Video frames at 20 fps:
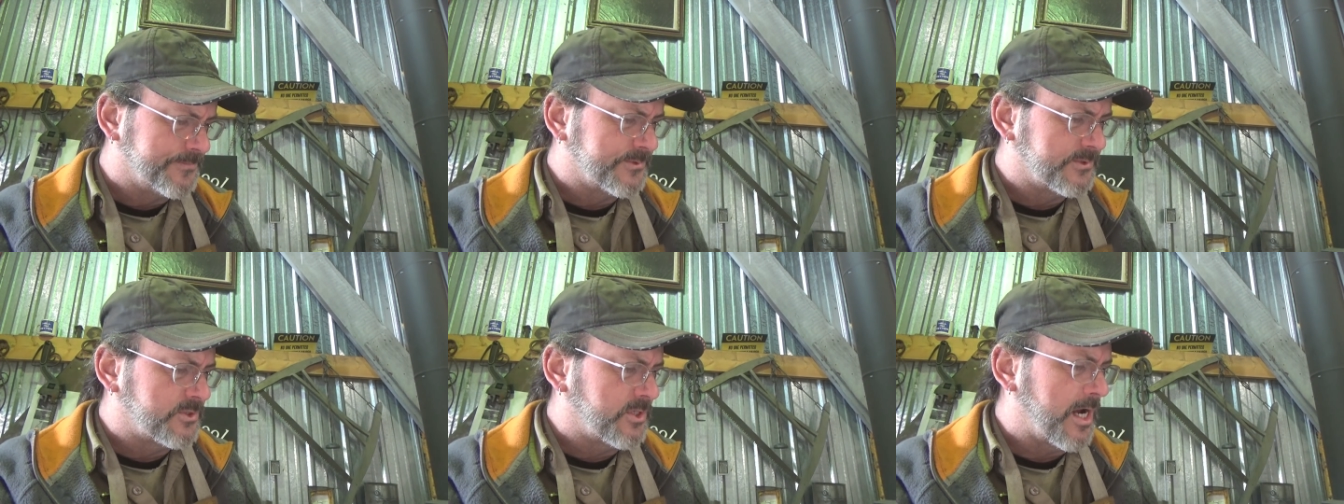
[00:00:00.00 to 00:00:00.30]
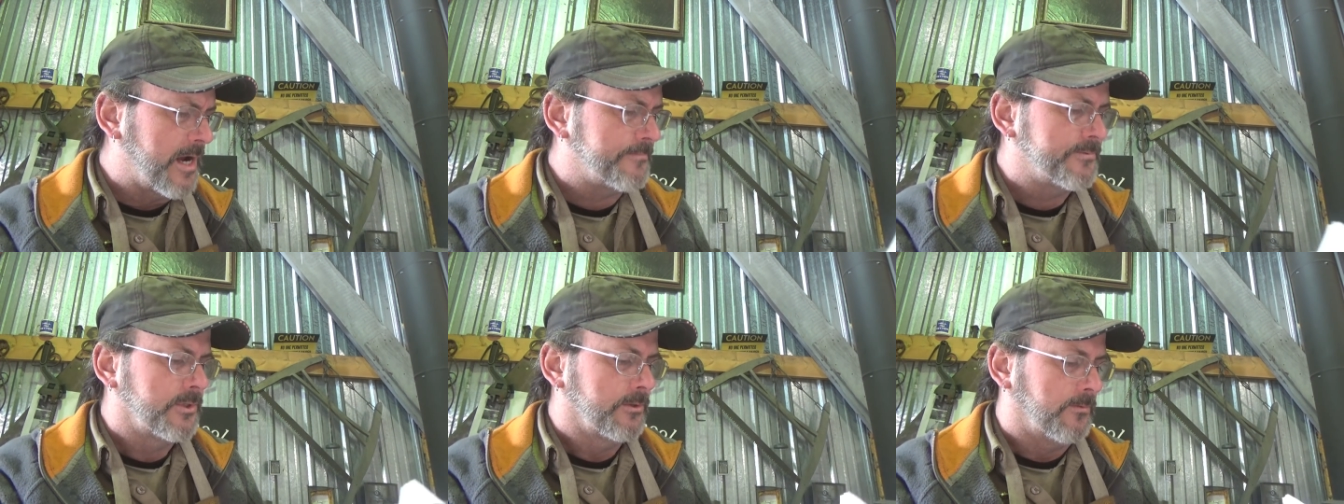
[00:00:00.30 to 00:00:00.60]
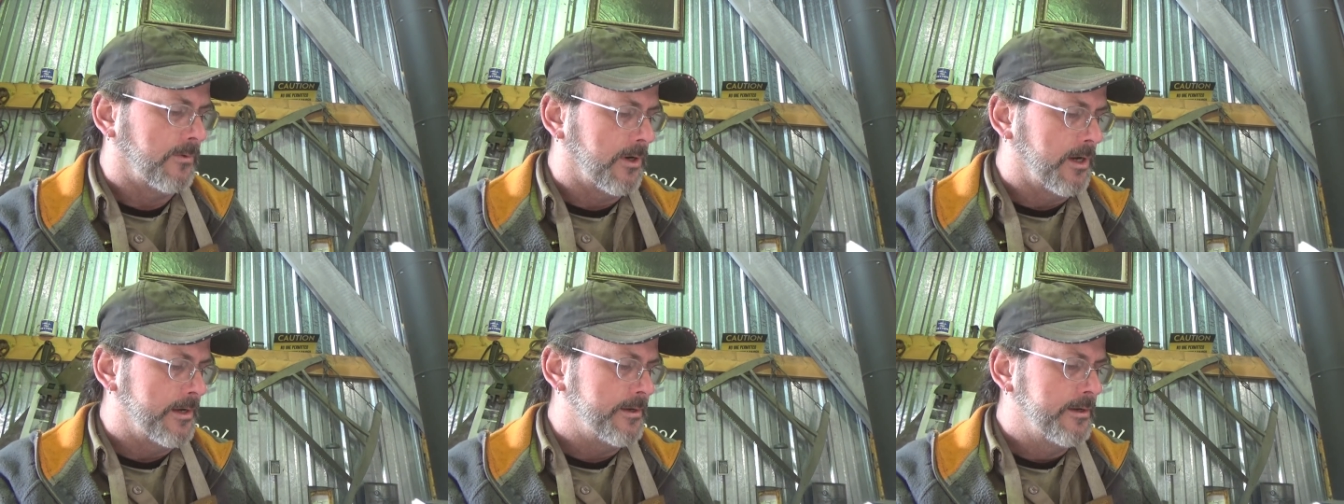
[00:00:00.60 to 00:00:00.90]
Chapter
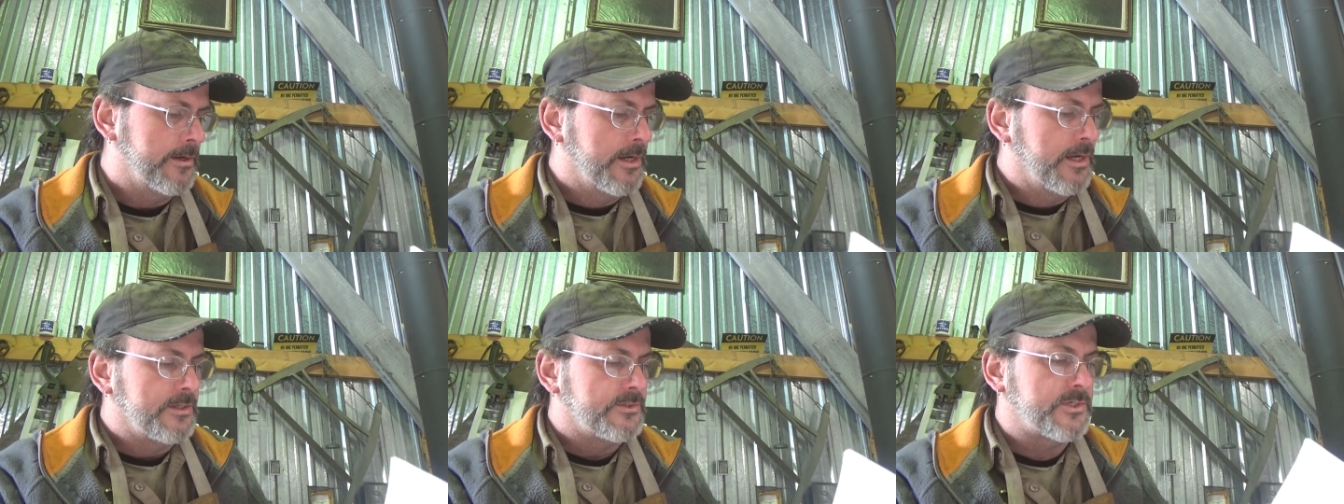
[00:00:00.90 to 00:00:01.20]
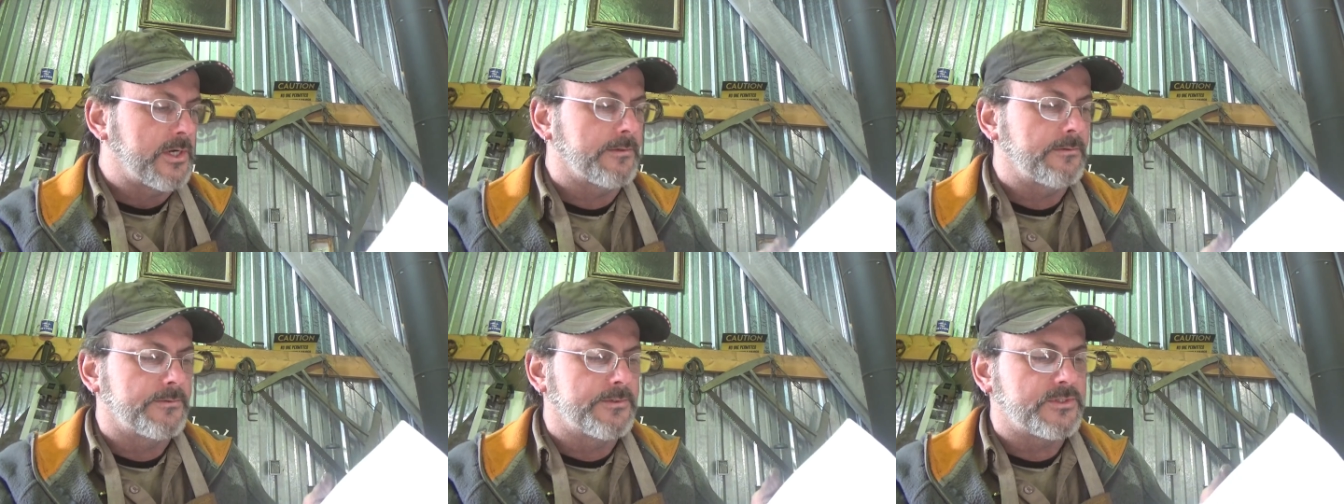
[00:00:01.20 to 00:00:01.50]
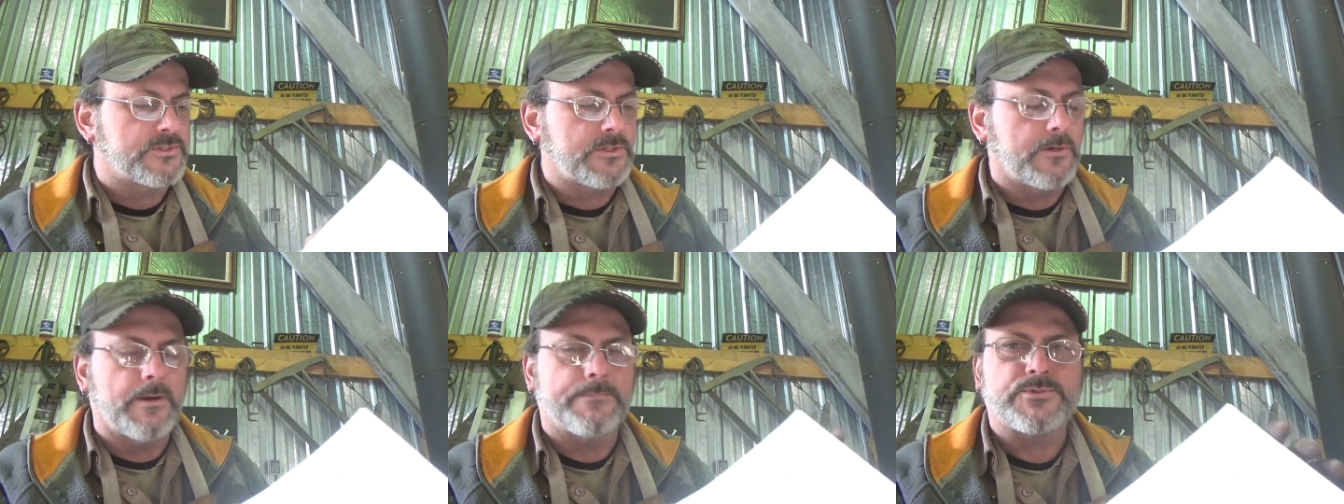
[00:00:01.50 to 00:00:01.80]
1, General
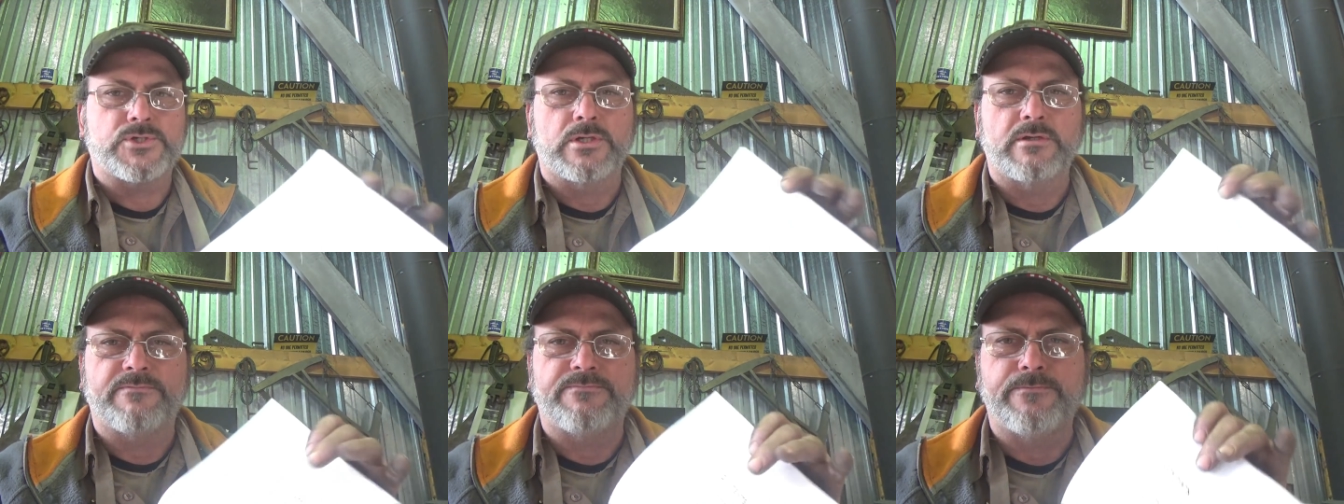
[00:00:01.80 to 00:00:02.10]
Description of